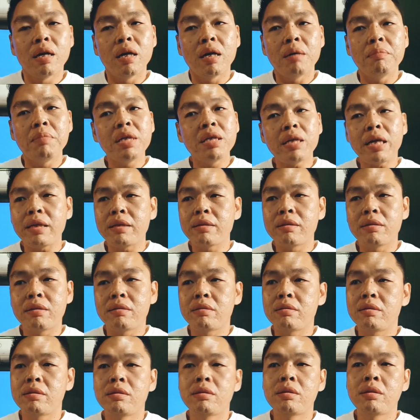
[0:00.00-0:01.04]
I mean like
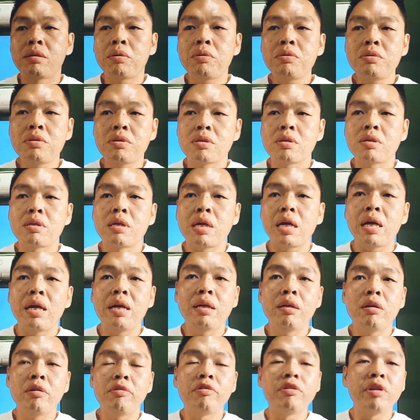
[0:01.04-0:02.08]
those
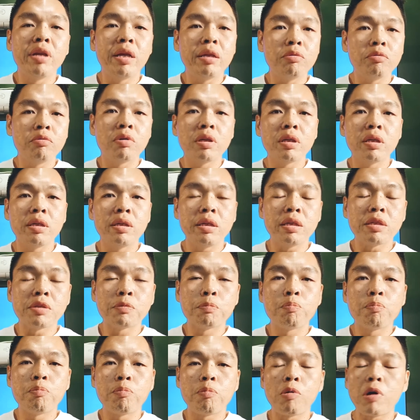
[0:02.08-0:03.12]
kind of networking is
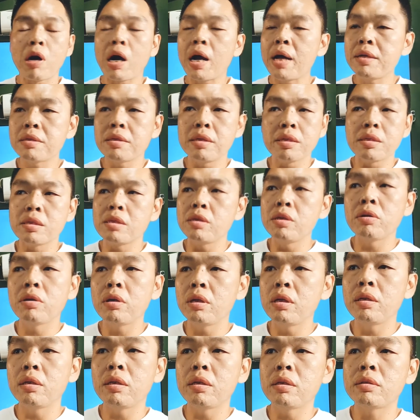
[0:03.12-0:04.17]
priceless. It,
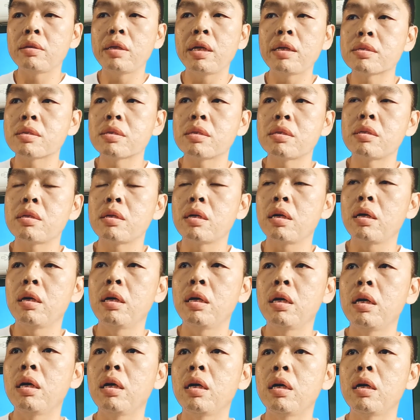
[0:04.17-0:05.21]
it, that's
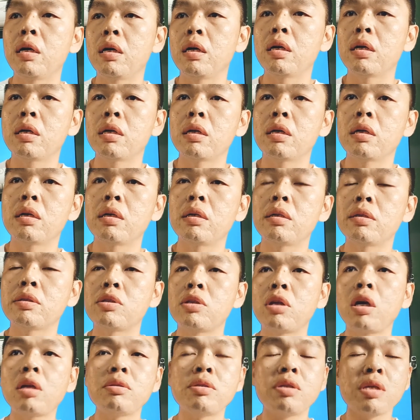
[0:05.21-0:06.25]
uh, it's
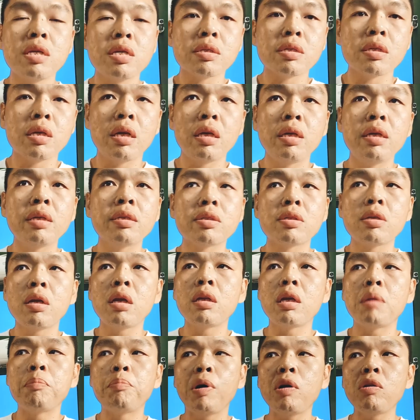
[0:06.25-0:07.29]
not just it's
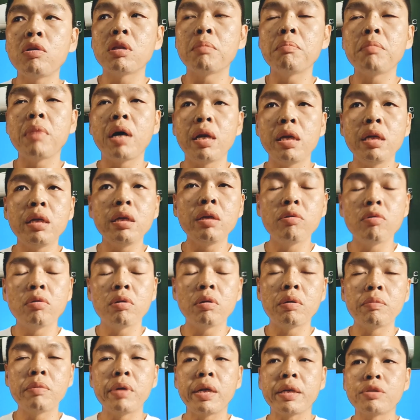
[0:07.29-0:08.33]
not about the money.
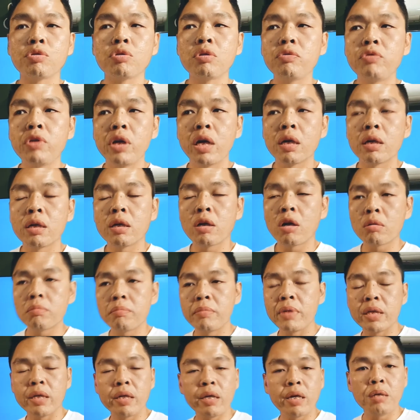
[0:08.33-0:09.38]
Uh, actually, we are not
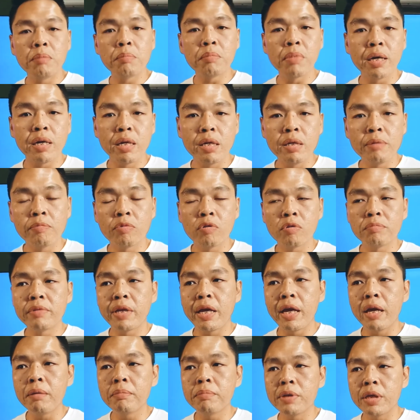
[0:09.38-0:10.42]
making any money from
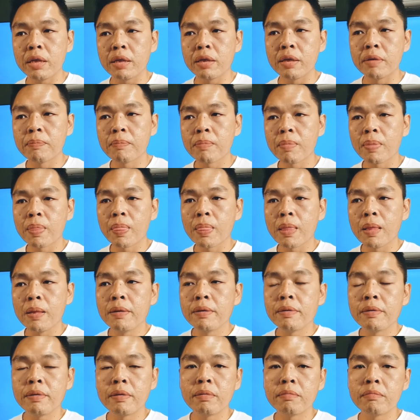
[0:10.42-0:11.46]
there, but
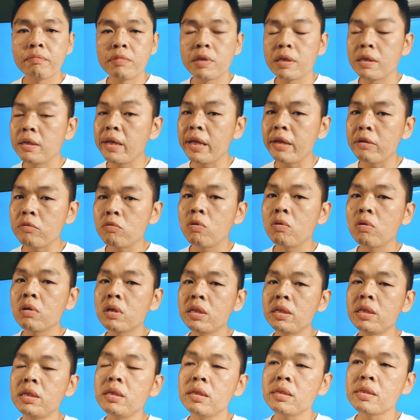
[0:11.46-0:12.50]
the
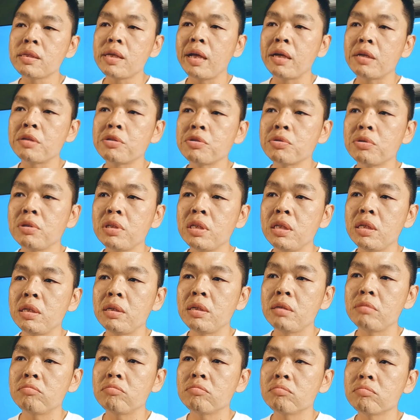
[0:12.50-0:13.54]
networking is
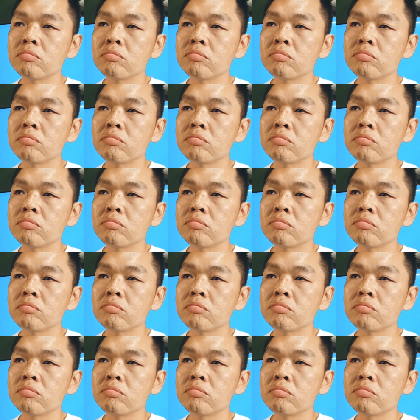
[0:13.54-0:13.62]
actually